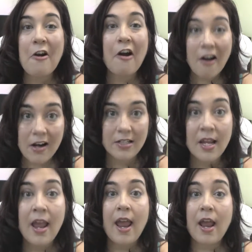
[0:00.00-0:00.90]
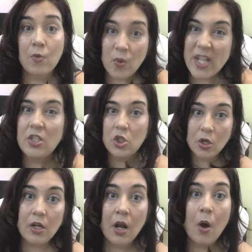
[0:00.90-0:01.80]
heart. And we
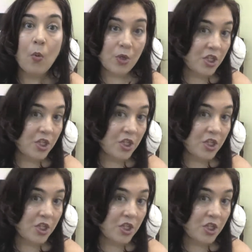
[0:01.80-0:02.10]
took what